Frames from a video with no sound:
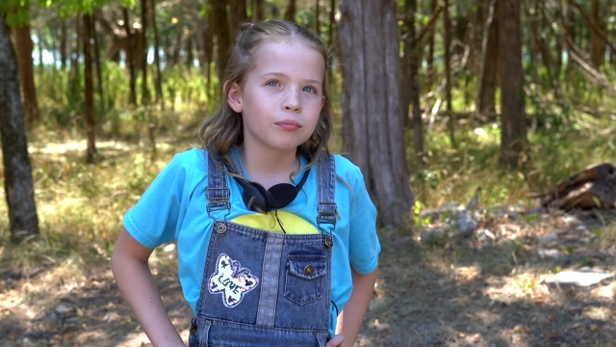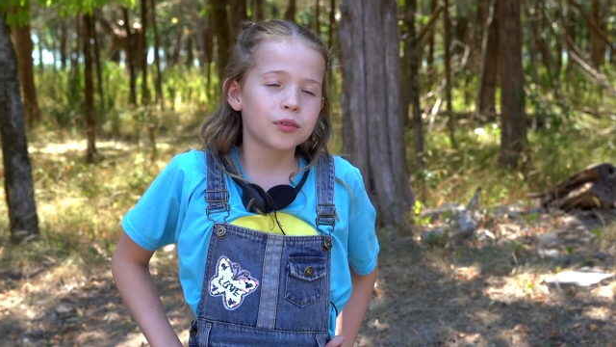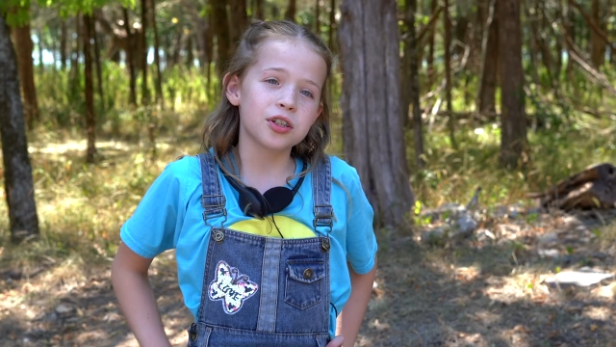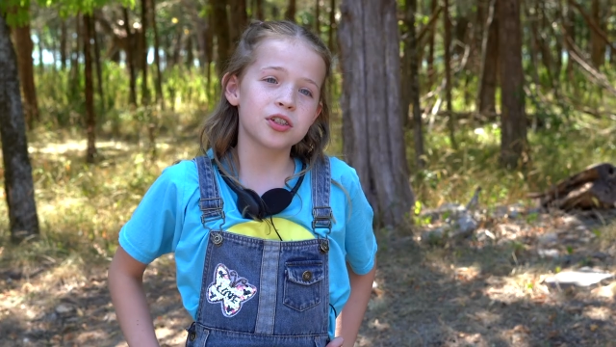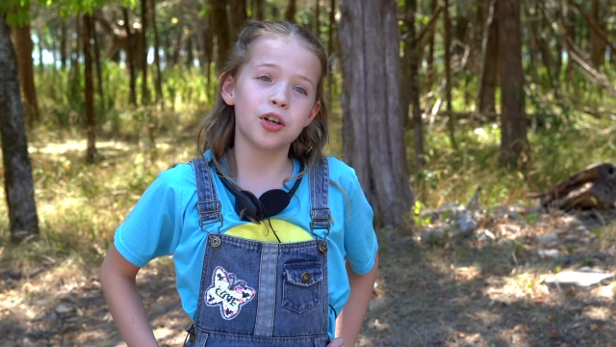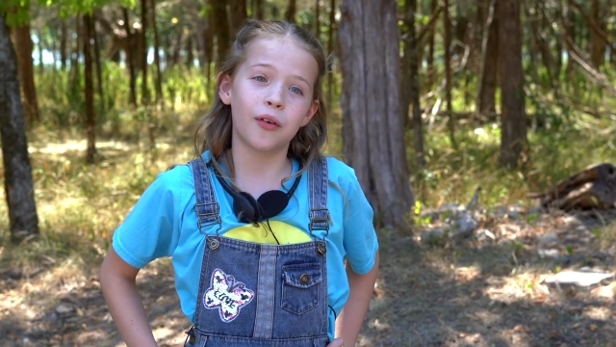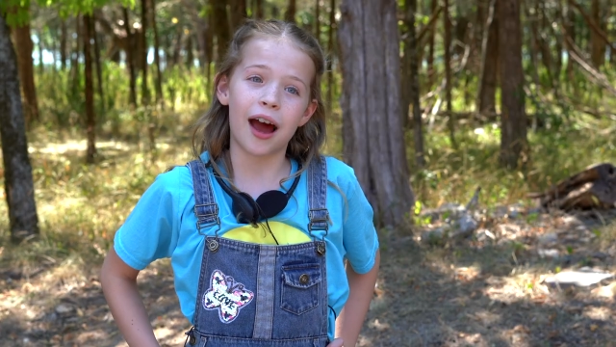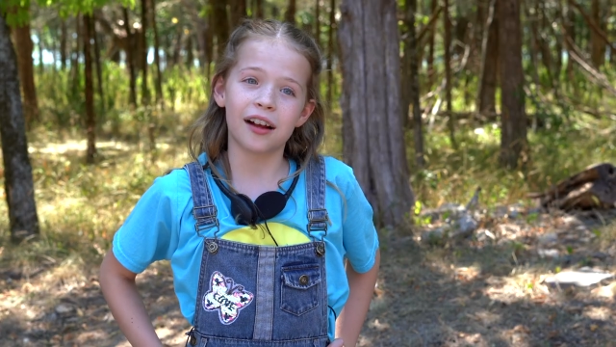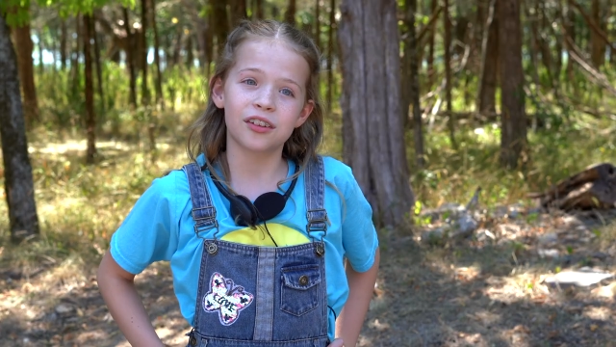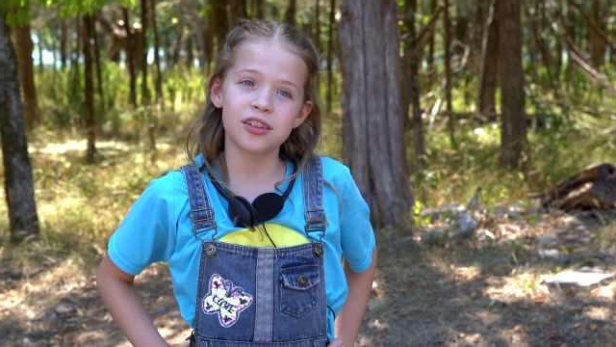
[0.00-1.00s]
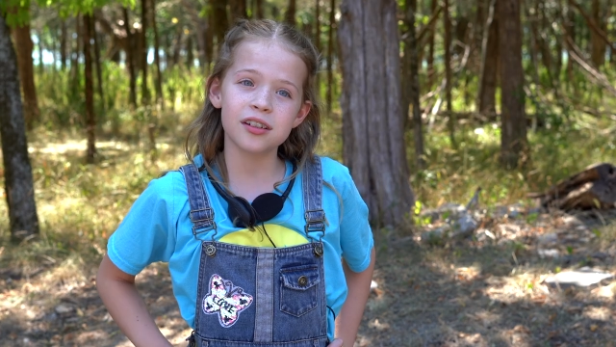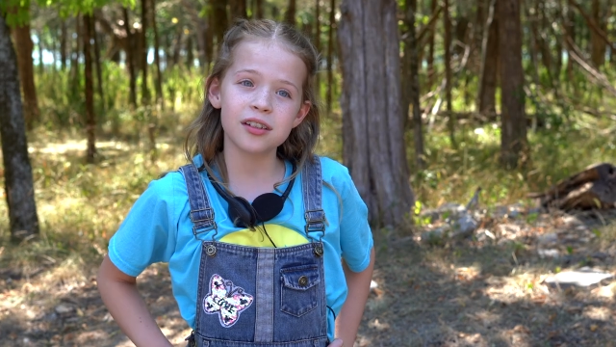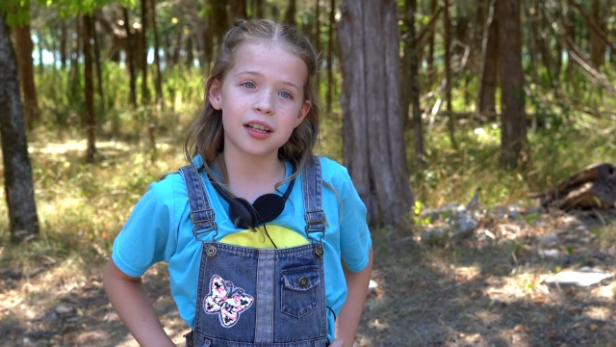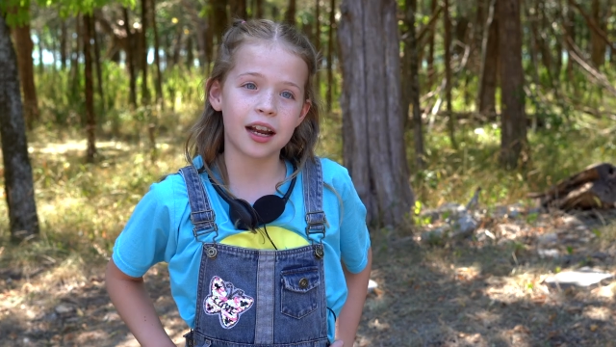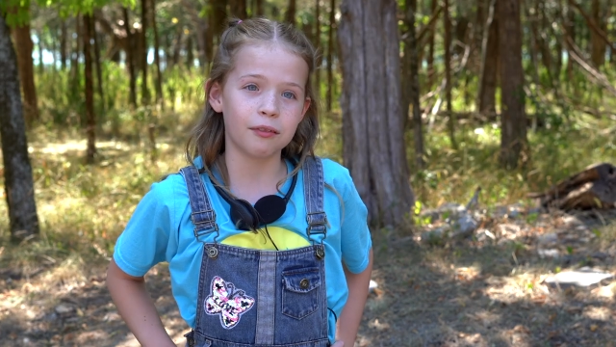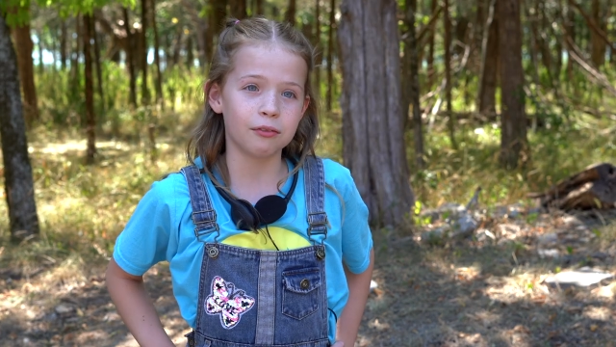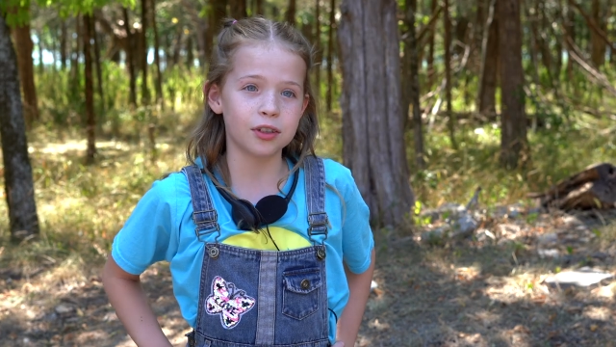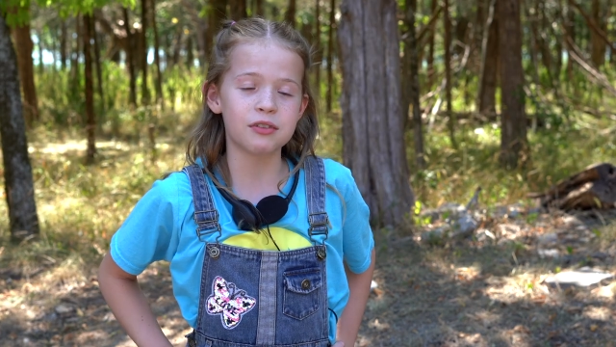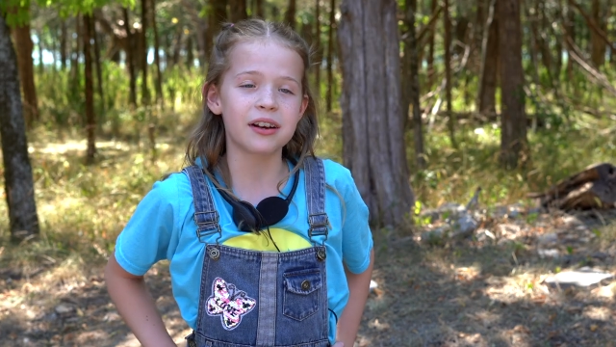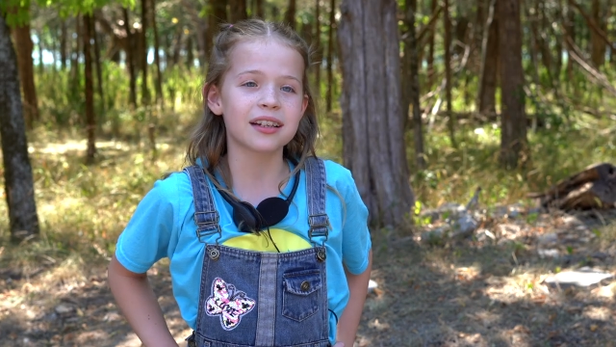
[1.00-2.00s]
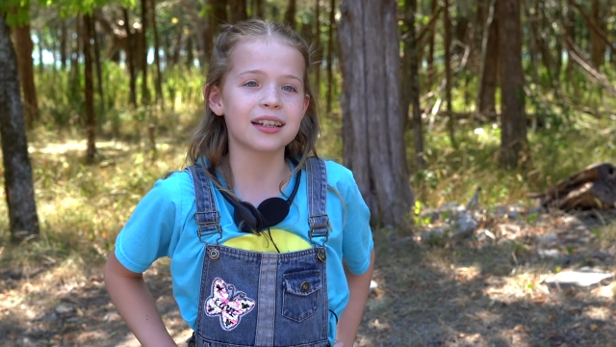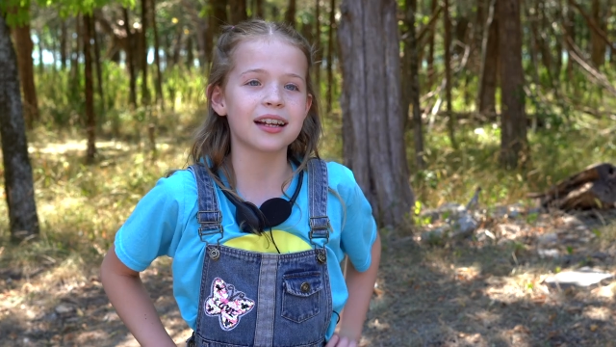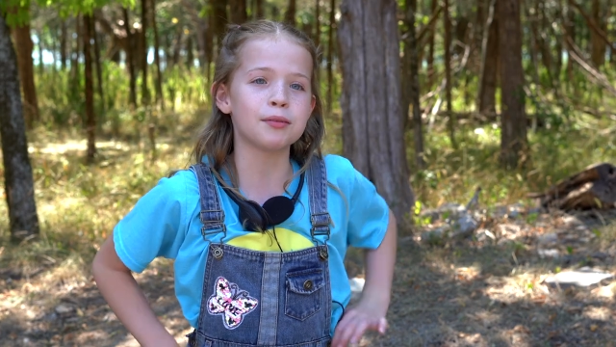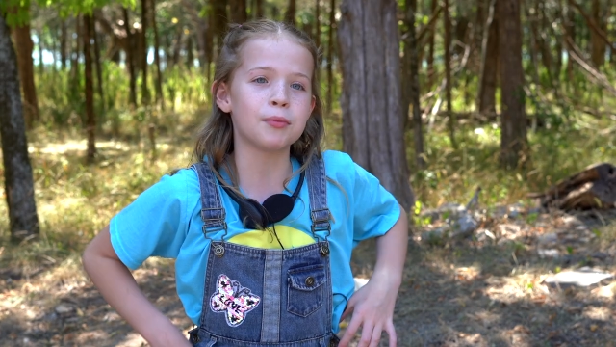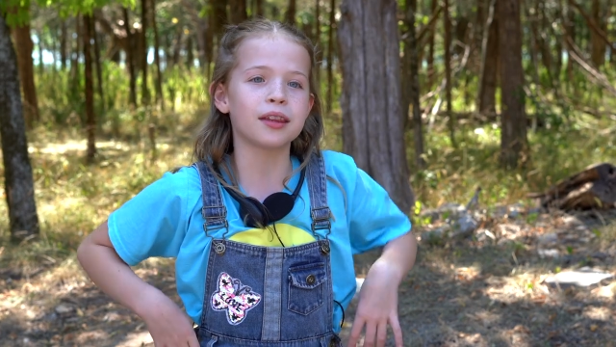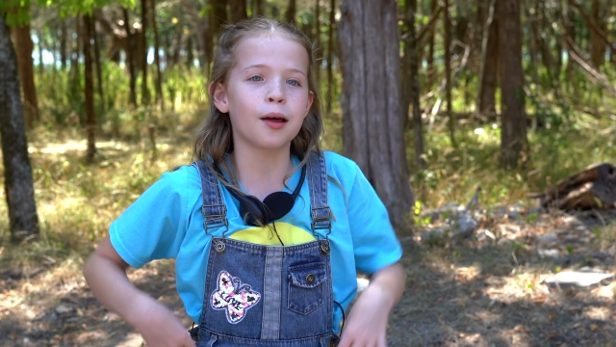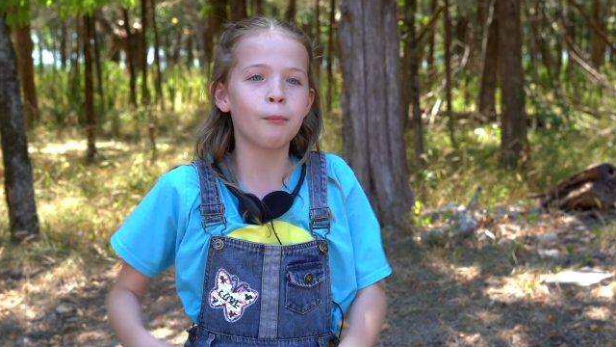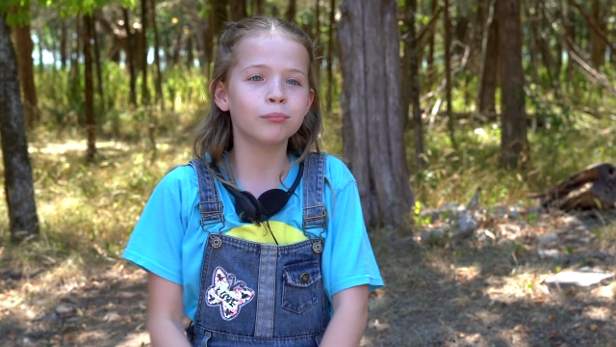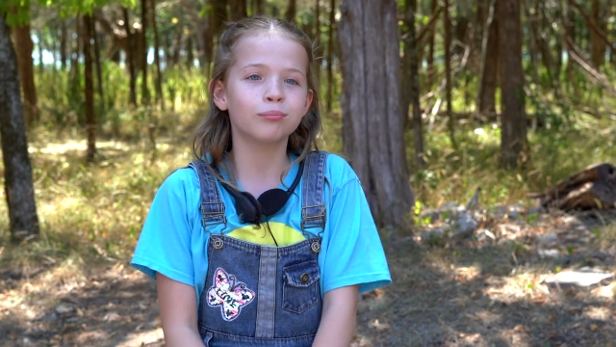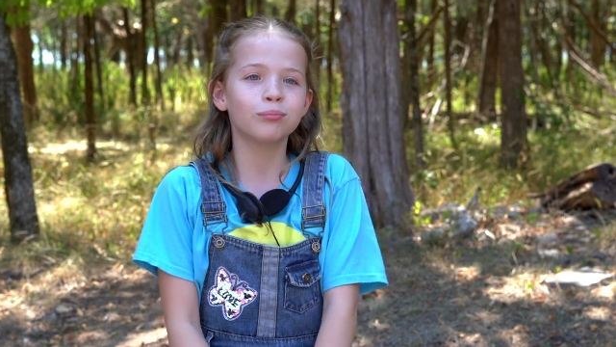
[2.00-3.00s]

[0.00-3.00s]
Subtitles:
There's new actors. I was very excited to meet them.